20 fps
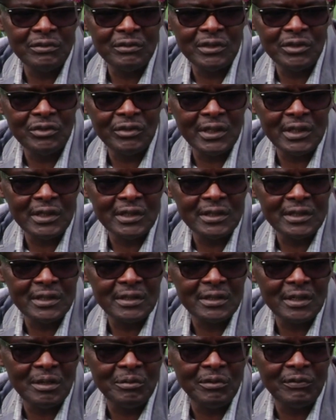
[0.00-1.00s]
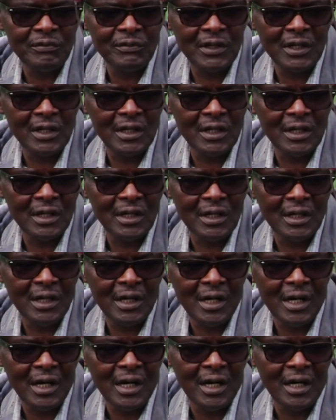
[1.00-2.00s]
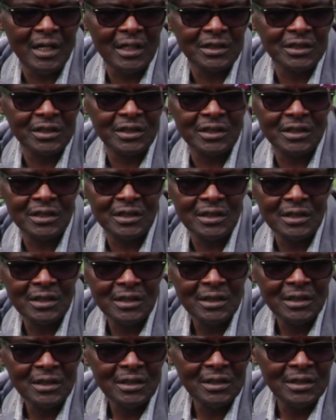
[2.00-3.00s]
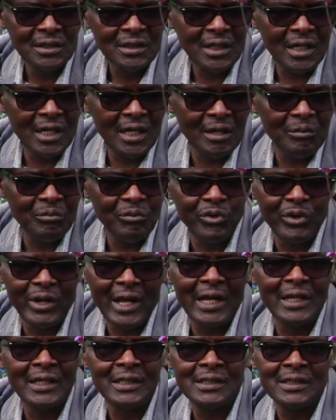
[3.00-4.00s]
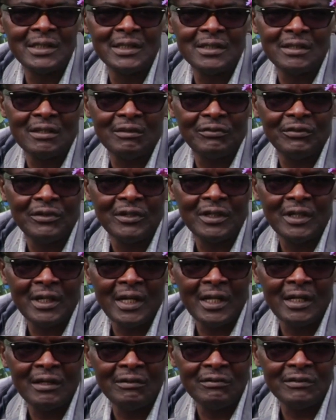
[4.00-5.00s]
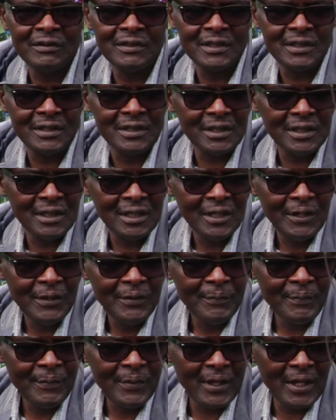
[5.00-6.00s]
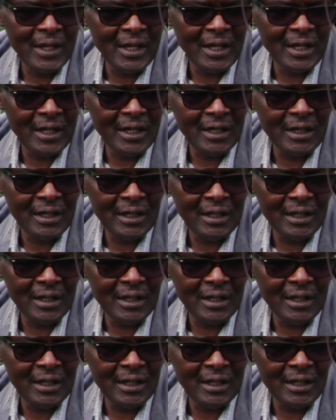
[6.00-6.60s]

redress some of the harsh realities of our lives here.